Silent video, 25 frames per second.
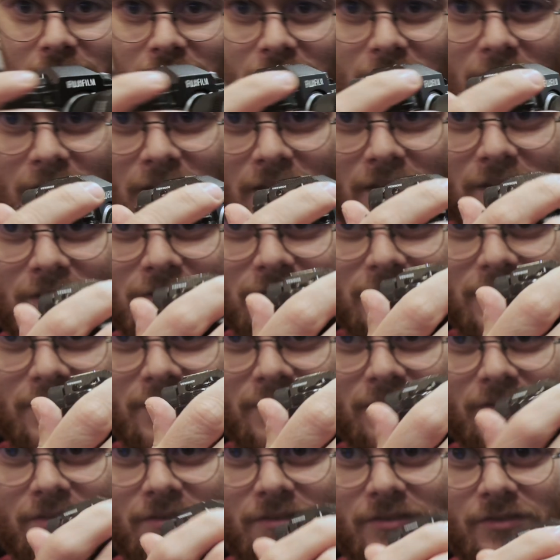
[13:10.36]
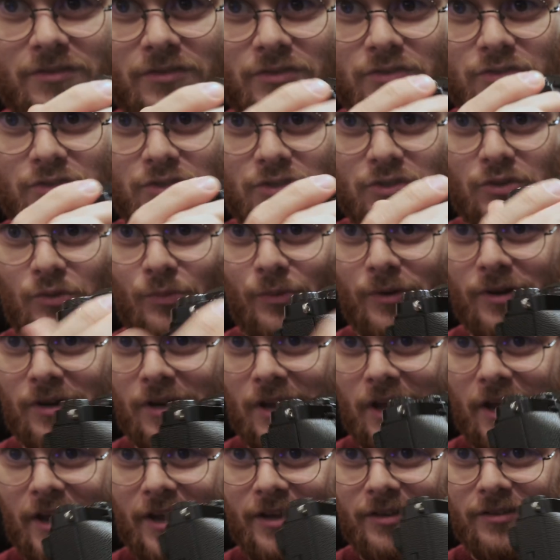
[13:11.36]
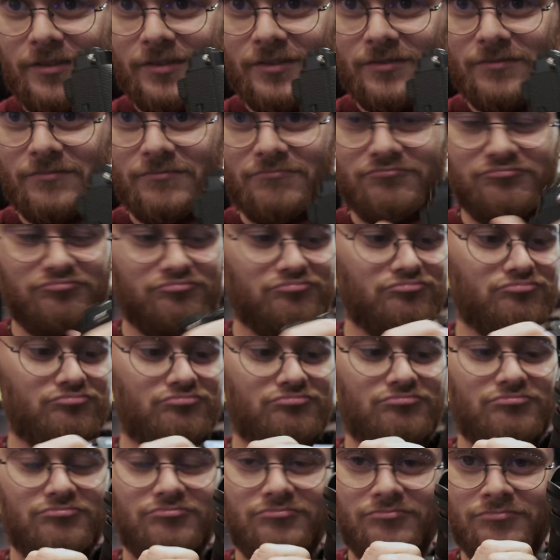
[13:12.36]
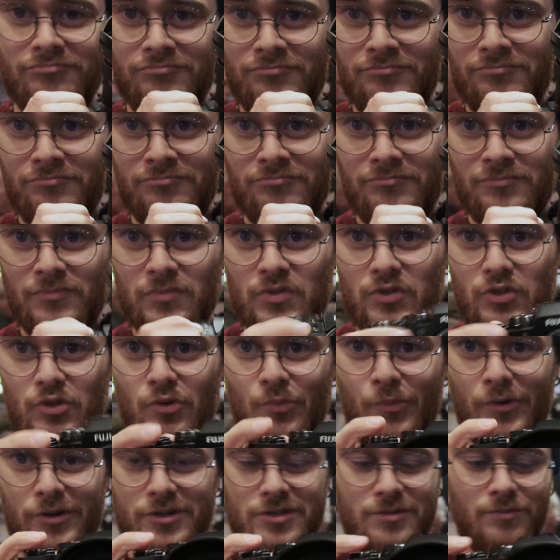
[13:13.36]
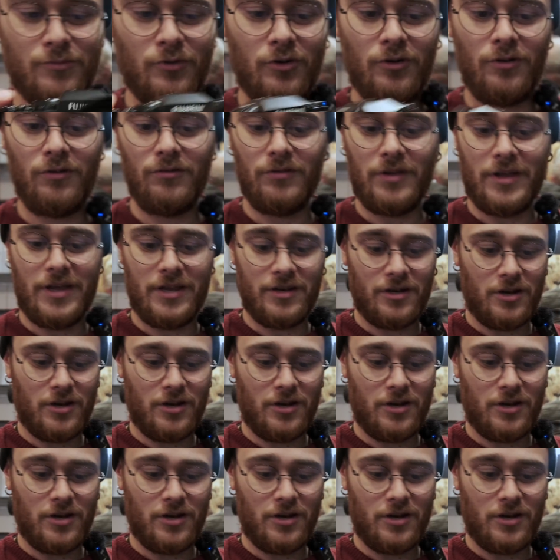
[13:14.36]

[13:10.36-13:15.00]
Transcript: is super light, super small and